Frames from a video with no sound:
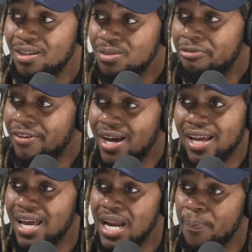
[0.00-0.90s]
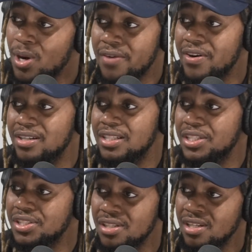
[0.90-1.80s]
And who the father kind of
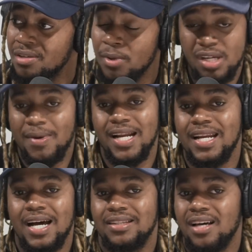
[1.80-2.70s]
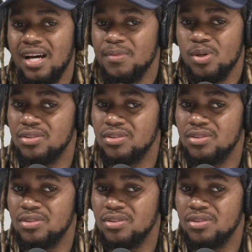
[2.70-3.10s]
pervertish. But nobody not talk